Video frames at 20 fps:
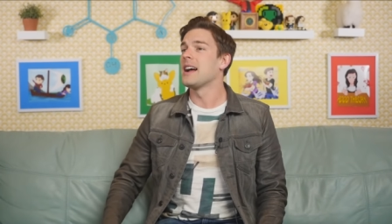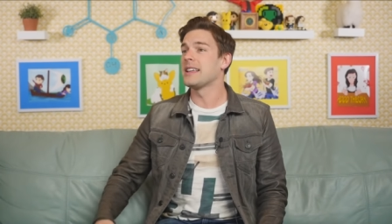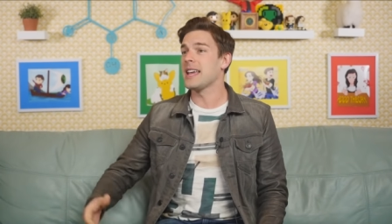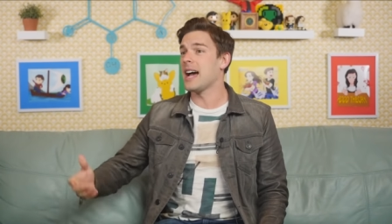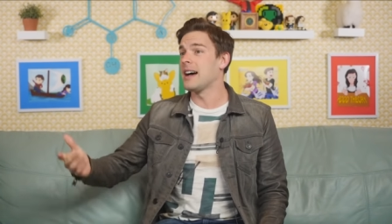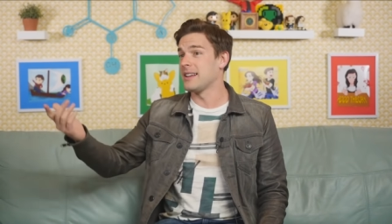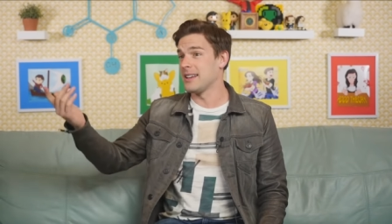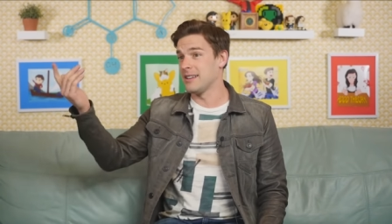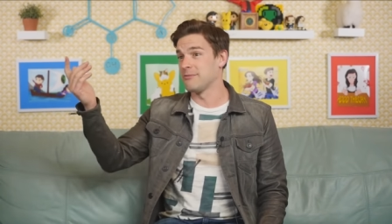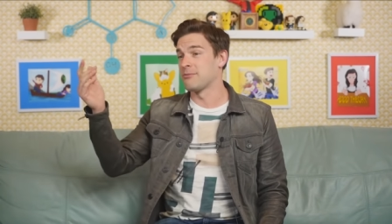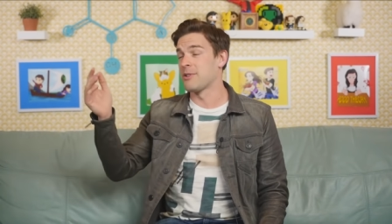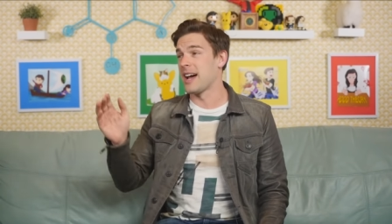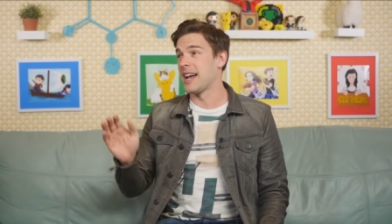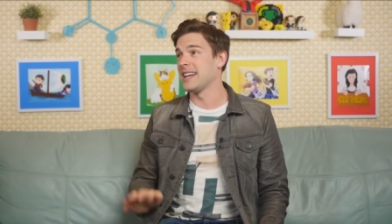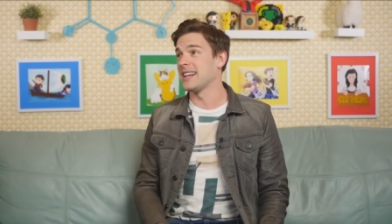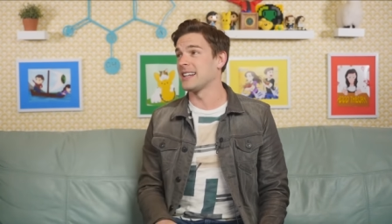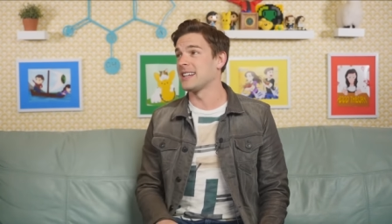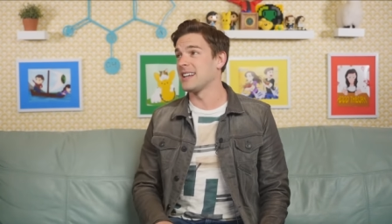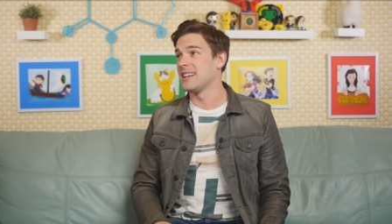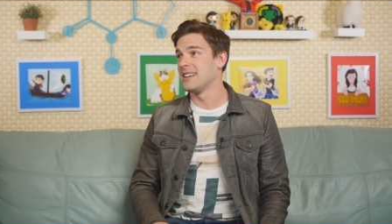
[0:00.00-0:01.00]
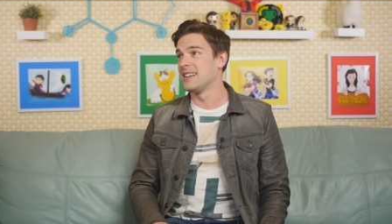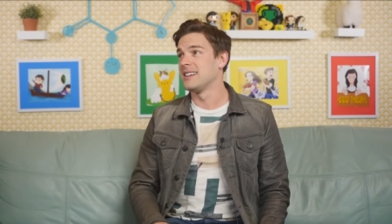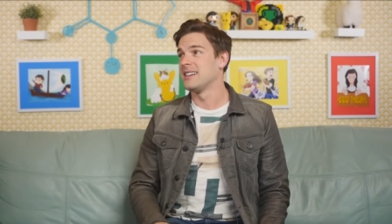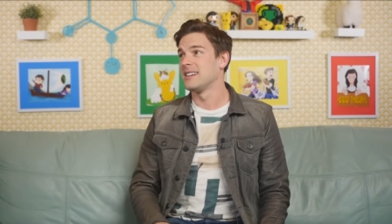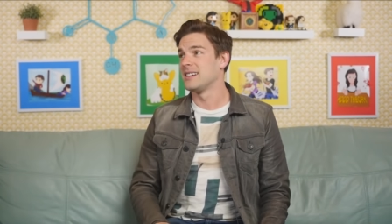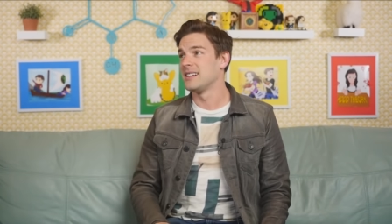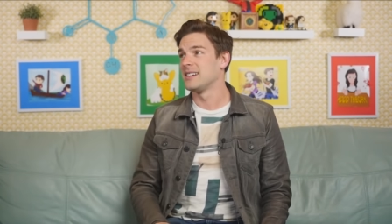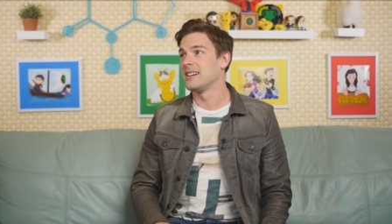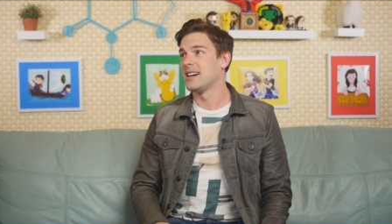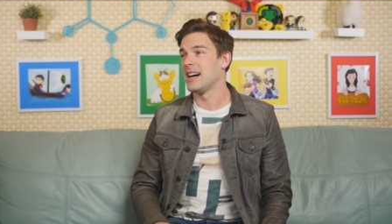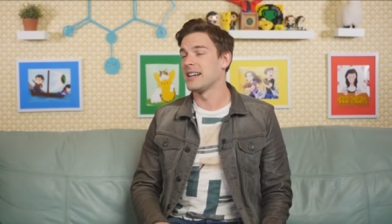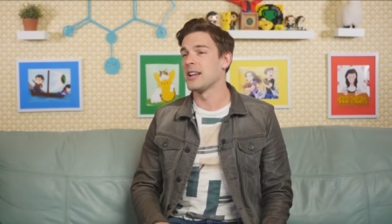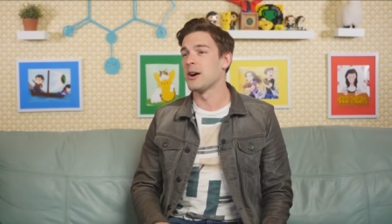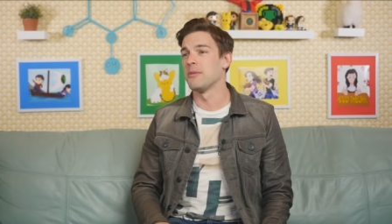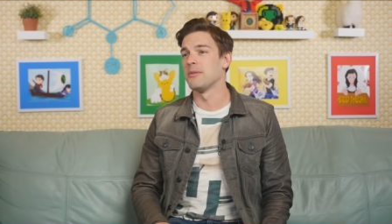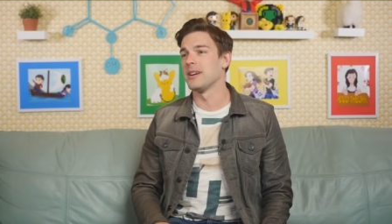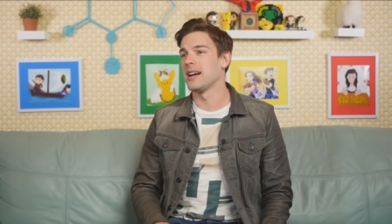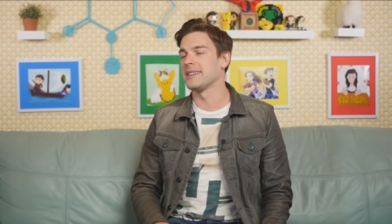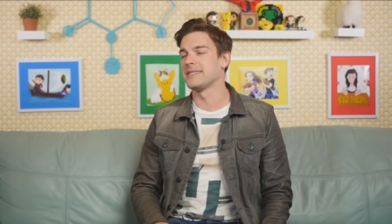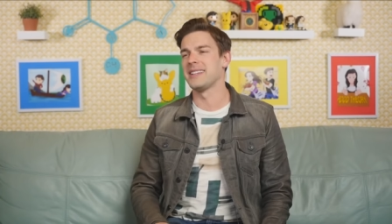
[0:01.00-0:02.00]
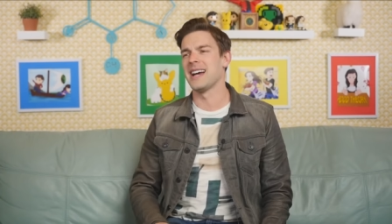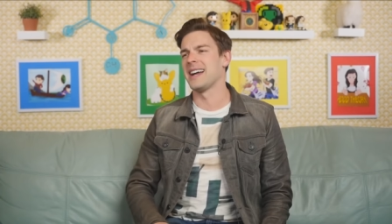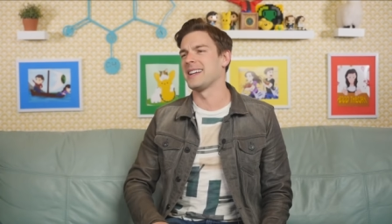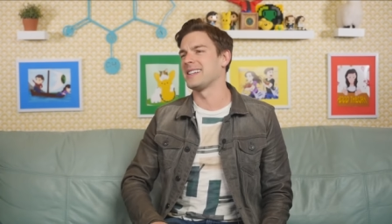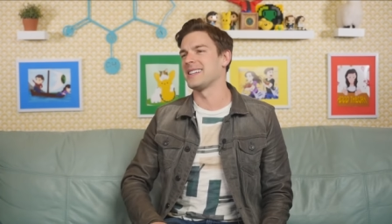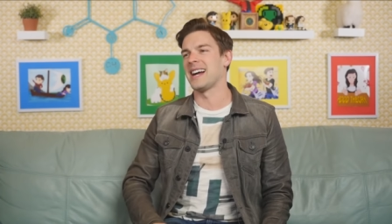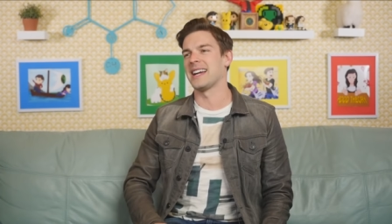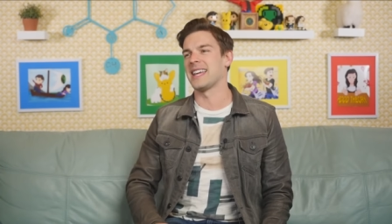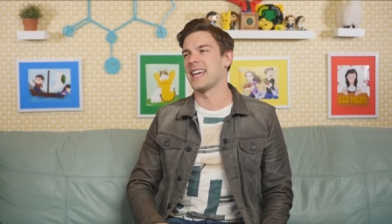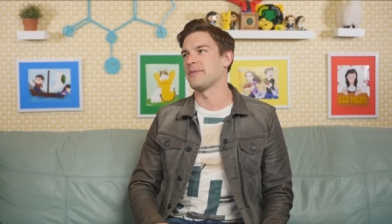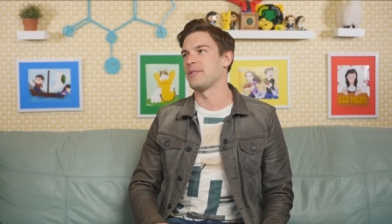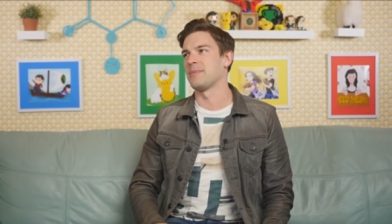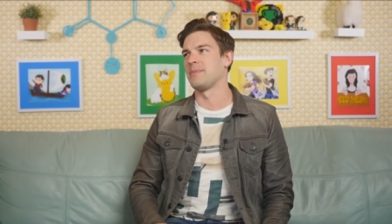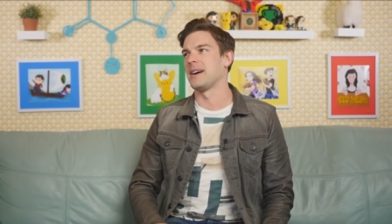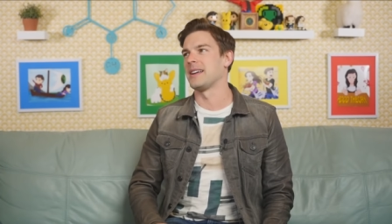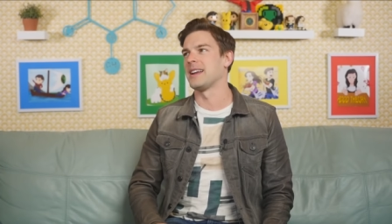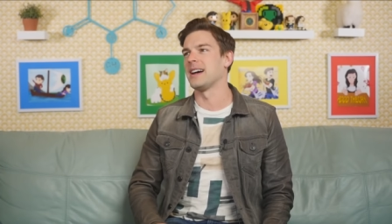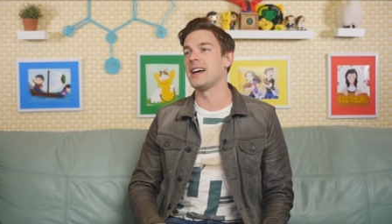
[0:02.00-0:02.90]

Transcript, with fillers: Uh, right. Plus Plus Untucked. I know. I, I, gave up on.